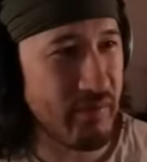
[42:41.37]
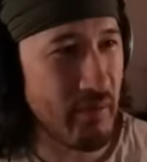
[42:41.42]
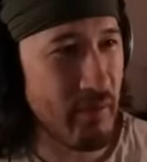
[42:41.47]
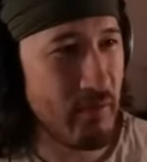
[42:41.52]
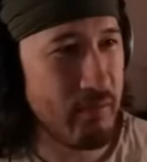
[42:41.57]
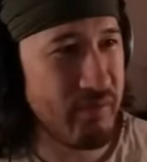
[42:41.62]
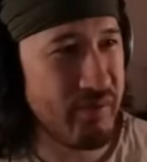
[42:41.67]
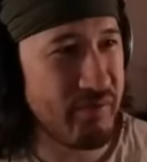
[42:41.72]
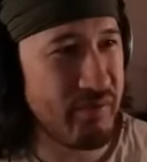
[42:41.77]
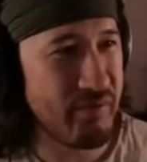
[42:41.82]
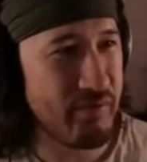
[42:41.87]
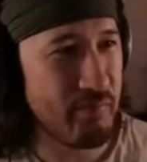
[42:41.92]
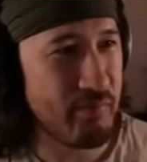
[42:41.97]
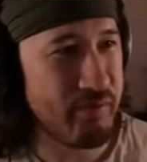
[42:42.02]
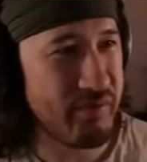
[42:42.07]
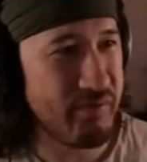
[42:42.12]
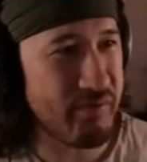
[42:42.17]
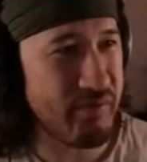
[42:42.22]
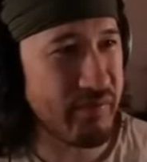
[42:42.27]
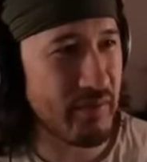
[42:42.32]
Look, see?
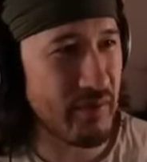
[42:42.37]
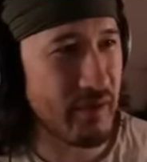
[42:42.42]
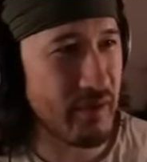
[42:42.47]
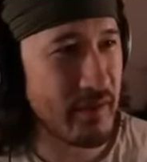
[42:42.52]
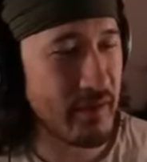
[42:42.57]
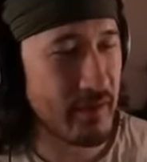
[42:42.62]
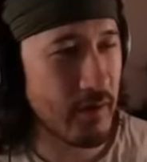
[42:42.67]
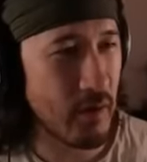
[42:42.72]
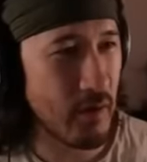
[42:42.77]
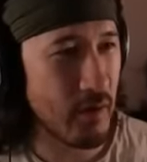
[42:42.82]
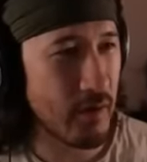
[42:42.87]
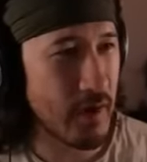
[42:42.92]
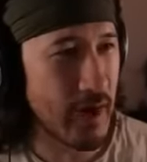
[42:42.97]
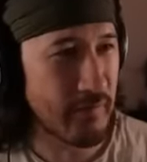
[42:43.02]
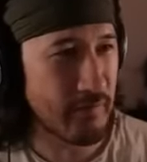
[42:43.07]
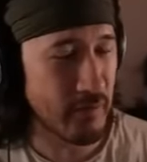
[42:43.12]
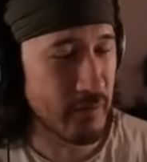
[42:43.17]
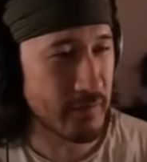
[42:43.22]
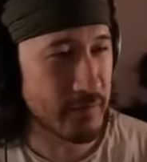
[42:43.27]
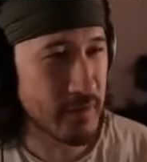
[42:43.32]
Oh, I
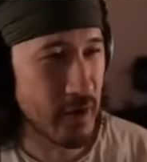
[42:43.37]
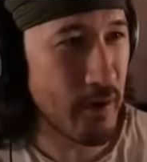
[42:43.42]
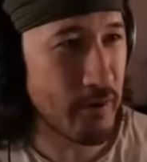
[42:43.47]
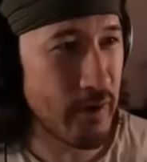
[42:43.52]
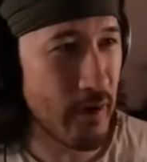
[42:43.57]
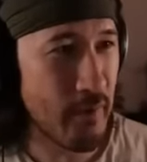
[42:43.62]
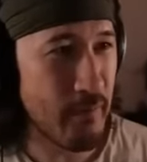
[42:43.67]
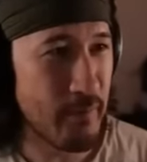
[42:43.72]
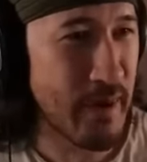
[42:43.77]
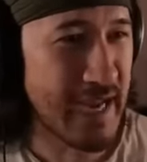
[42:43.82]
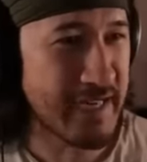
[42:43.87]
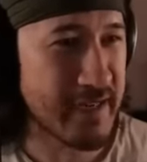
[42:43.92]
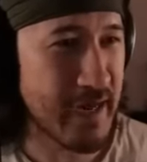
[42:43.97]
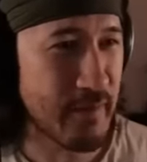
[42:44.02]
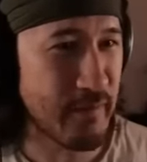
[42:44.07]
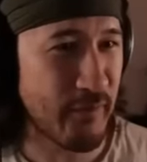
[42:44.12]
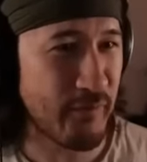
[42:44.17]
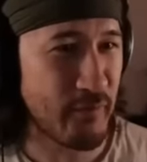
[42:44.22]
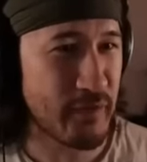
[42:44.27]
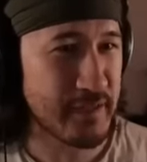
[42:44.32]
froze. Oh, no. Bad
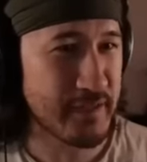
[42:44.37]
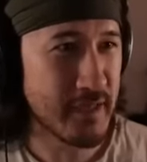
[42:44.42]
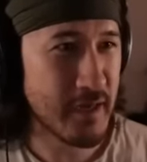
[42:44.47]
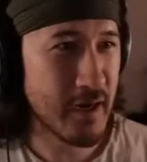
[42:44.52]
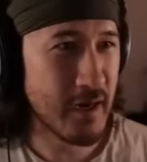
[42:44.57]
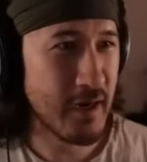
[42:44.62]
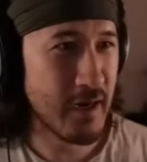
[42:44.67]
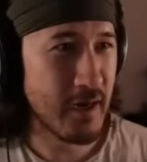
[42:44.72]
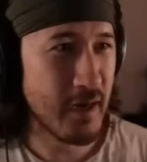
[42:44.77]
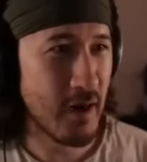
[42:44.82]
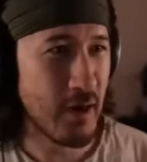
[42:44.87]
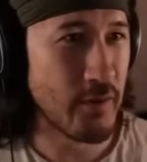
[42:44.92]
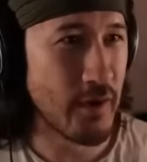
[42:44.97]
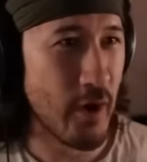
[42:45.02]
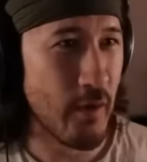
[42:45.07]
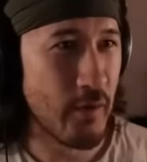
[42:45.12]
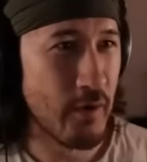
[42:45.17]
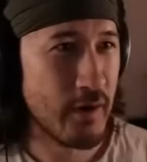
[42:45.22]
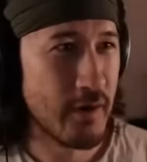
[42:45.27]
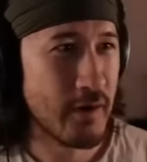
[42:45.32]
time to freeze. Oh,
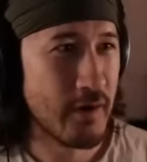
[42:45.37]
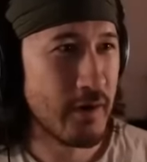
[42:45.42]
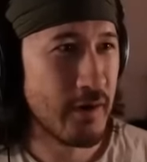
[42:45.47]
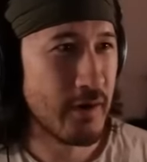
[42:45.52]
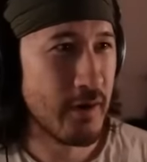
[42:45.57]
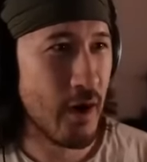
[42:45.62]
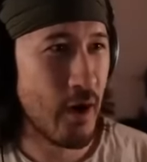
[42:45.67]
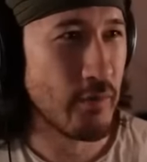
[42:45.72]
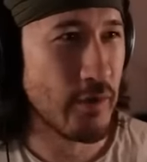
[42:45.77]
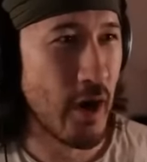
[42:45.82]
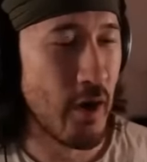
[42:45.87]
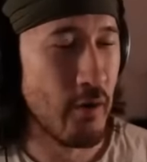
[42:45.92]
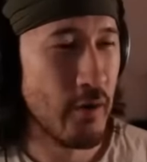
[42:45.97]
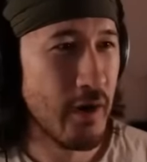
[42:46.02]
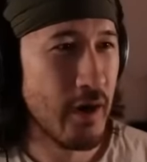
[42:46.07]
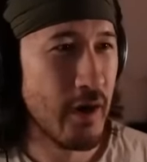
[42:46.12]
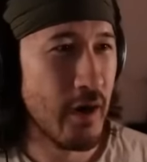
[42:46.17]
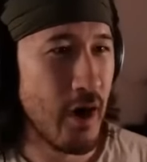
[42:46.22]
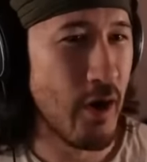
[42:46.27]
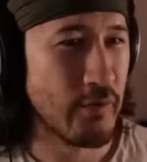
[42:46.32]
no. Oh,
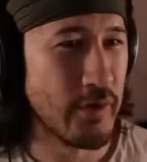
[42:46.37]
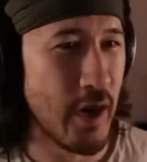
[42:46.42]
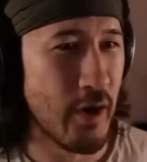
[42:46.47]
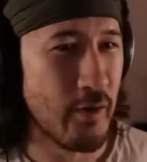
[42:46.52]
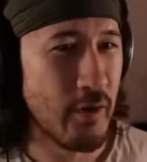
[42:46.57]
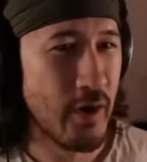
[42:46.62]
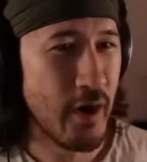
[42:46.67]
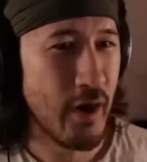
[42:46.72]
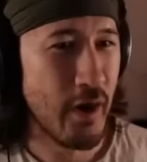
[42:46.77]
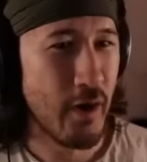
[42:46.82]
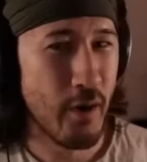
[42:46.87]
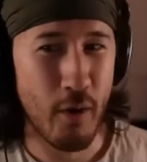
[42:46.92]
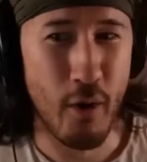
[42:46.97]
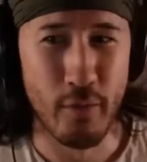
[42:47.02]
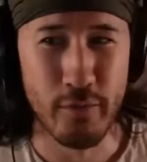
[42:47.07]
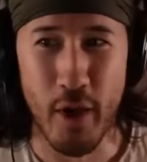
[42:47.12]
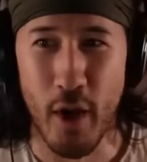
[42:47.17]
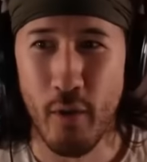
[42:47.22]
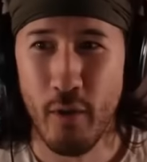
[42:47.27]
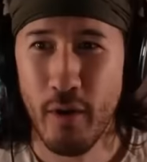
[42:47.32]
no. Oh, no.
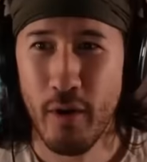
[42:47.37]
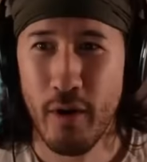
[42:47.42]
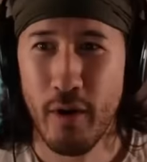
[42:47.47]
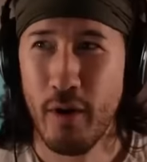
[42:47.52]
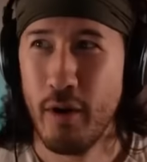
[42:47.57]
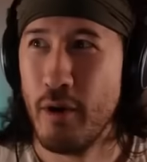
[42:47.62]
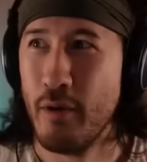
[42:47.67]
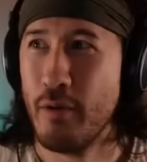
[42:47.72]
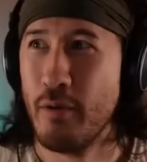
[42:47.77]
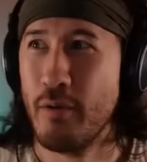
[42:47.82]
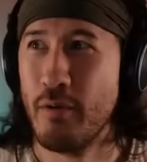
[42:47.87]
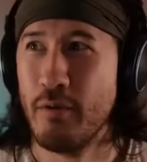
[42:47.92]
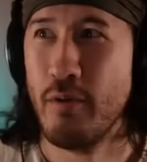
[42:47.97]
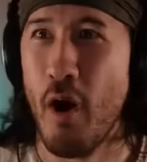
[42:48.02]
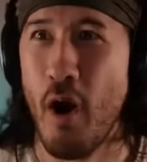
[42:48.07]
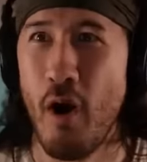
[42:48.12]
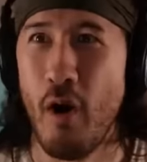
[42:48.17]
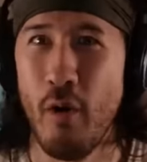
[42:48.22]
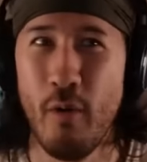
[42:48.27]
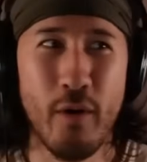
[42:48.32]
Oh, no.
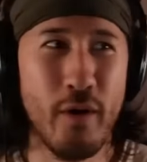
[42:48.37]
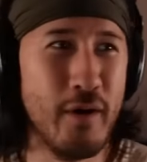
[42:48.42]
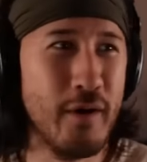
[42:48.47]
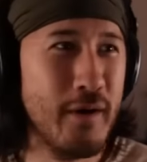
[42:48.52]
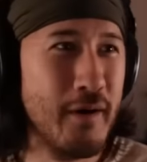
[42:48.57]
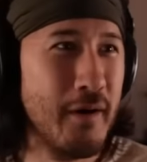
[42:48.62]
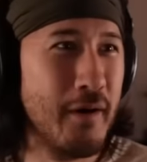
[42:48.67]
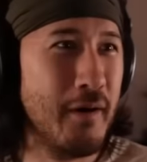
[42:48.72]
No.